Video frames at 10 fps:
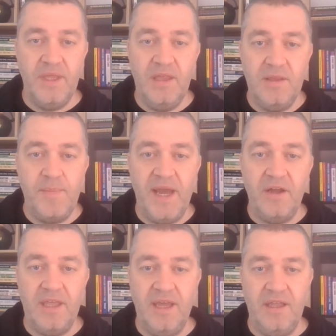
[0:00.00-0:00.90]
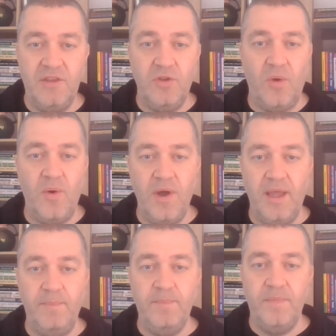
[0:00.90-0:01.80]
is about getting
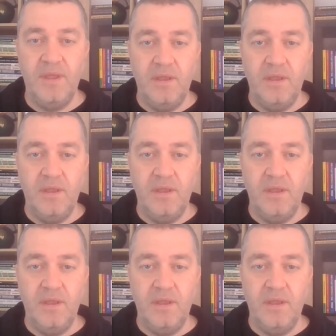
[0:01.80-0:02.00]
time